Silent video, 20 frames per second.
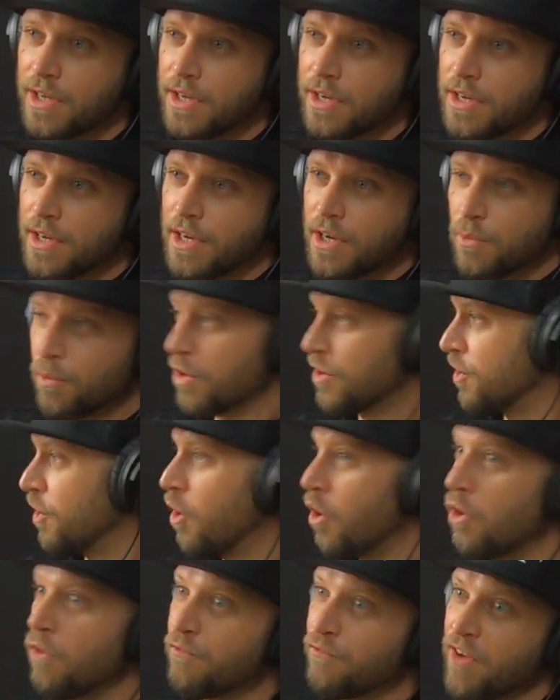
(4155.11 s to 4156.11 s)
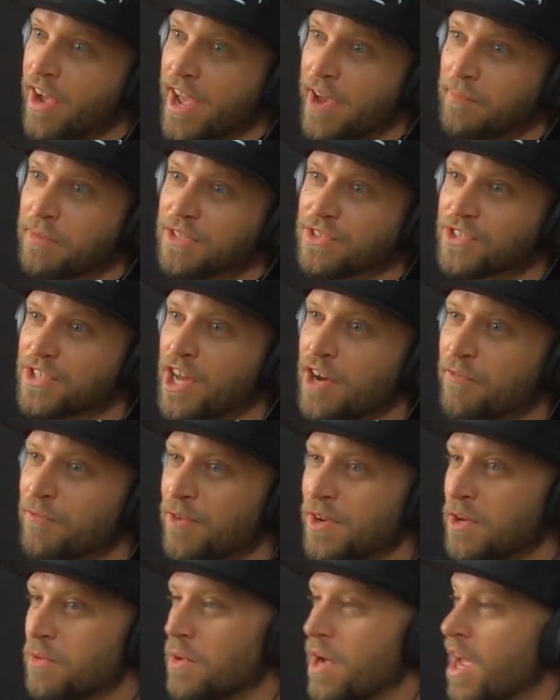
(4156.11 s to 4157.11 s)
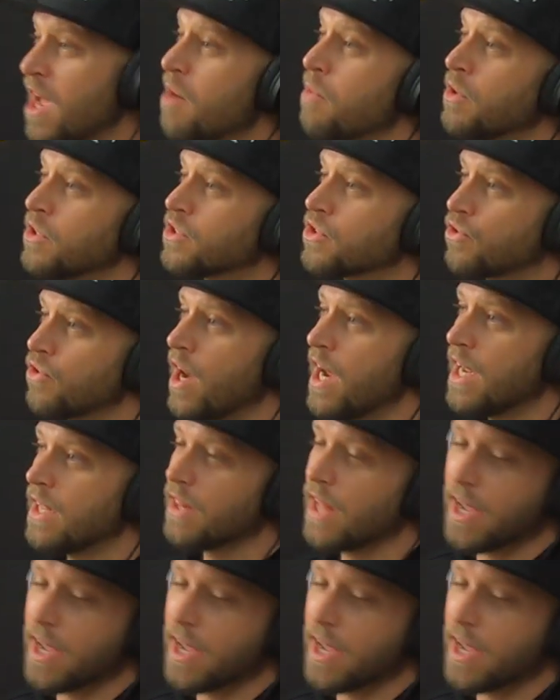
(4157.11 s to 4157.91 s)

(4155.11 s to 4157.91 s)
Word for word: Yeah. With the whole fam and stuff, and it it was great.